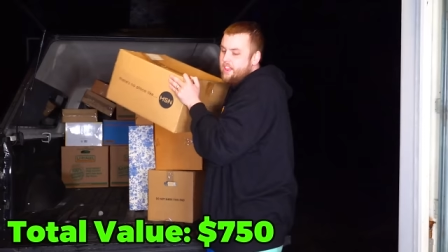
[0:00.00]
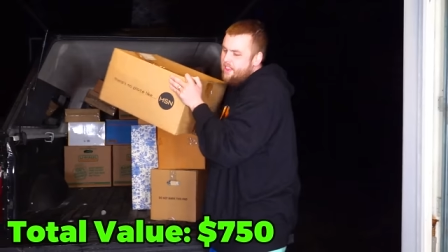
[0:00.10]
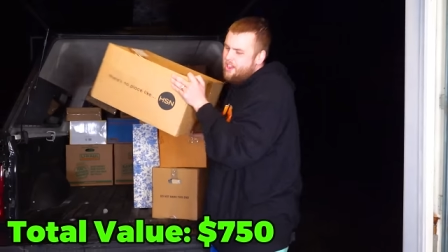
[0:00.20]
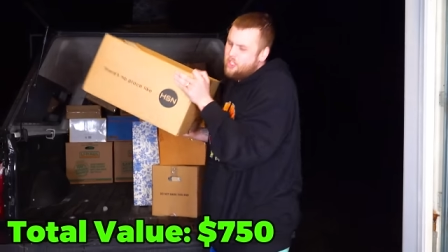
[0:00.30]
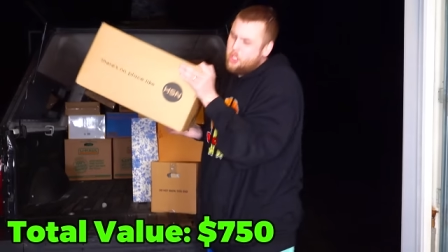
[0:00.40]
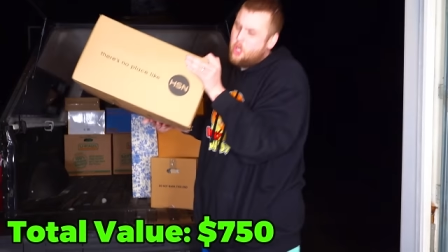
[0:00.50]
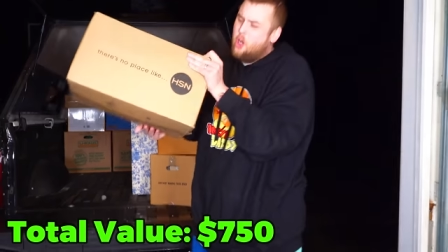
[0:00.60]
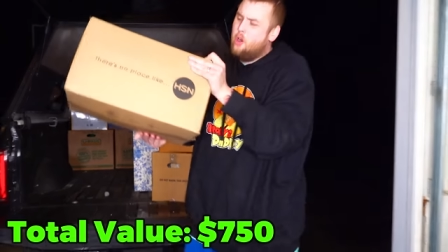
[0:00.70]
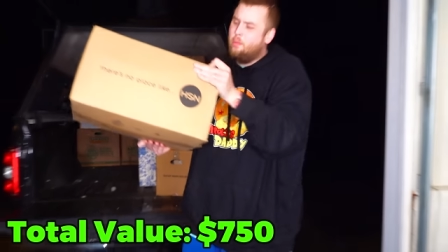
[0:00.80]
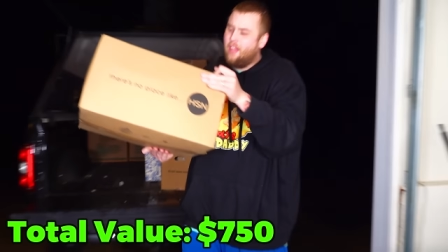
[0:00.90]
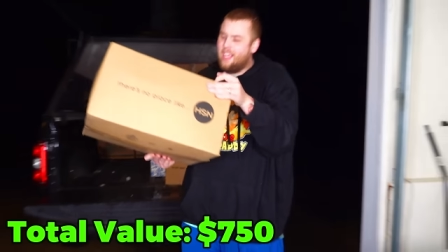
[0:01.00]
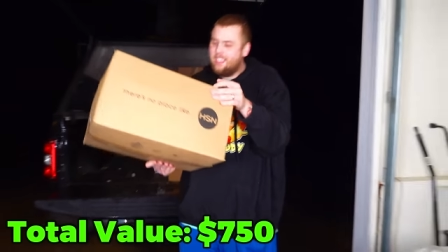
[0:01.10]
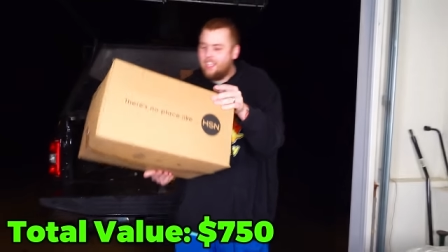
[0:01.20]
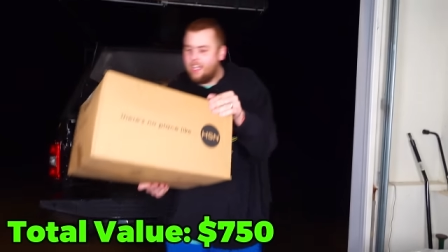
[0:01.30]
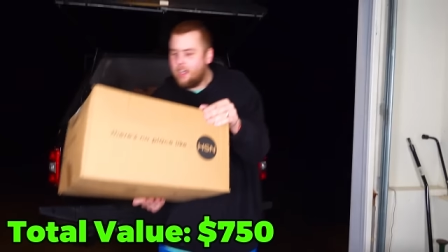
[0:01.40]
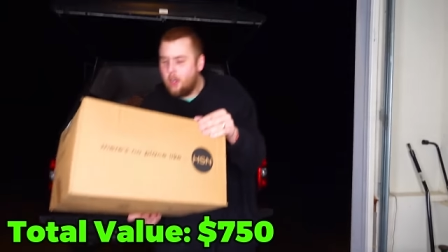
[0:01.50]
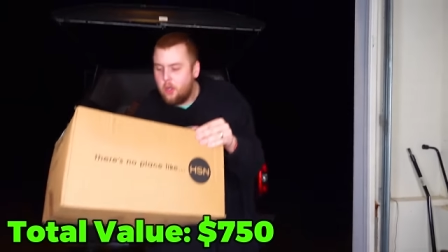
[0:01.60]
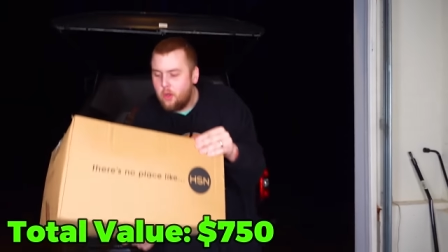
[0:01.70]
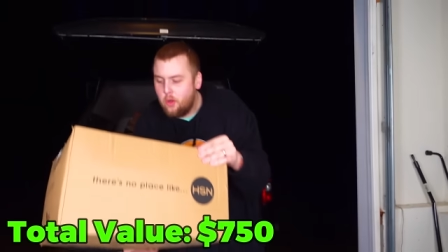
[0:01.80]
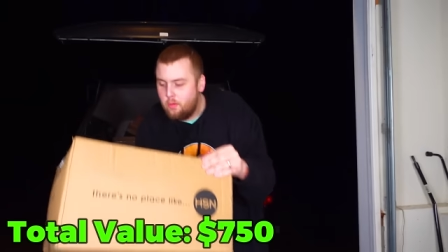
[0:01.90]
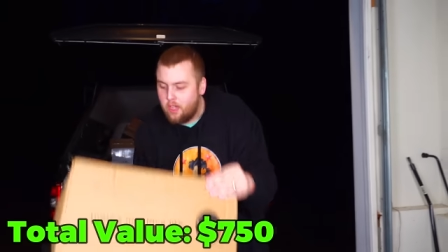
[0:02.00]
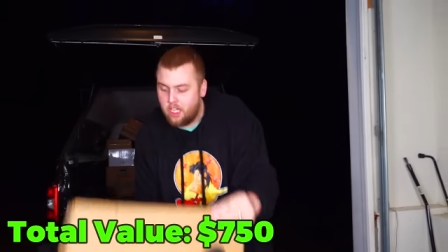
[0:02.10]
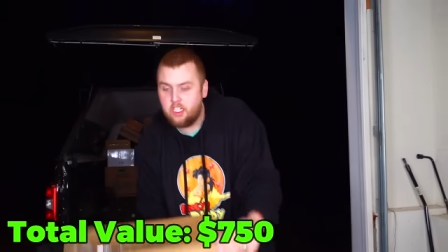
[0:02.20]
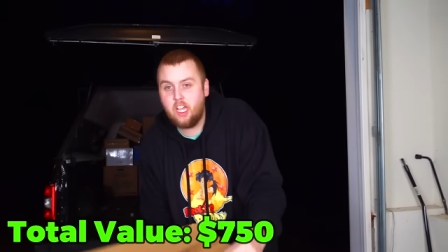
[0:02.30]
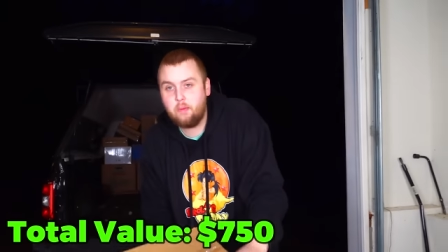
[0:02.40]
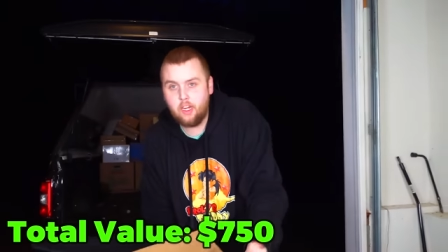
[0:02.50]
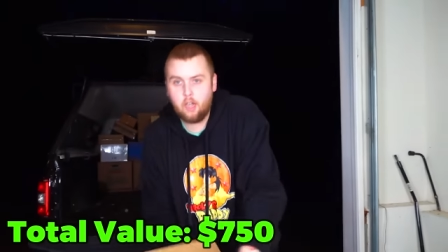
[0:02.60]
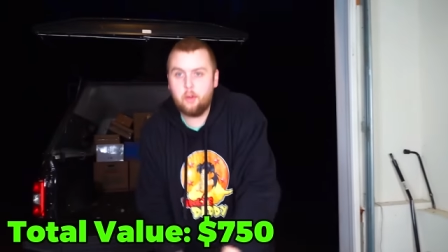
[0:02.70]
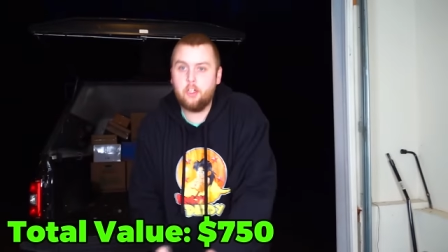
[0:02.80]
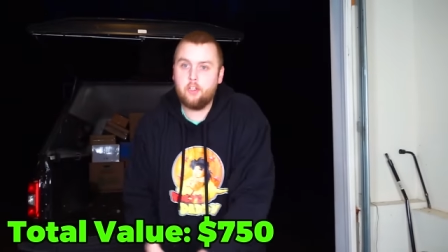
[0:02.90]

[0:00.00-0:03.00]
There's no place like home shopping network.